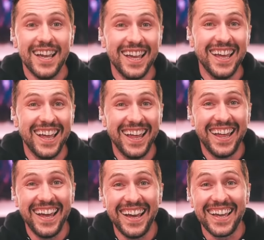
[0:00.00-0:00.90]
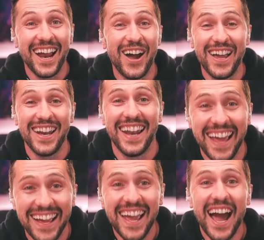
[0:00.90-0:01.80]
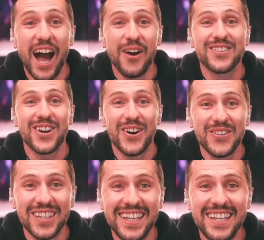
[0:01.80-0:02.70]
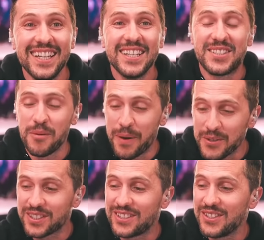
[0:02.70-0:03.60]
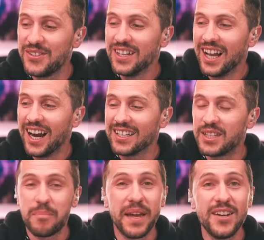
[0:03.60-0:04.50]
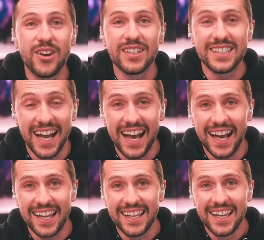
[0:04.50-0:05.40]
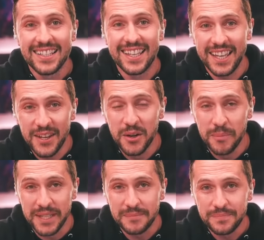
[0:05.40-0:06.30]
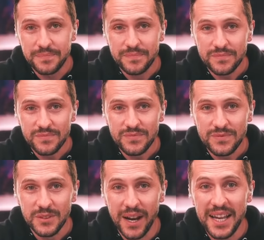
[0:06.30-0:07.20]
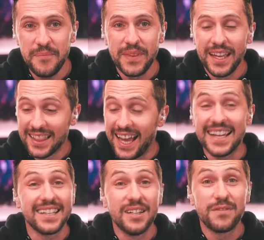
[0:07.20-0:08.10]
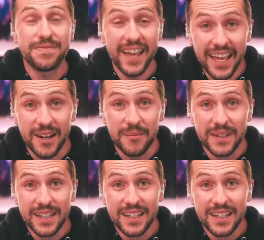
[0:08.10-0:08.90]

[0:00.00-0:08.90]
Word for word: you know, I, I, was only supposed to uh, depend on God to heal me right? Like, fam,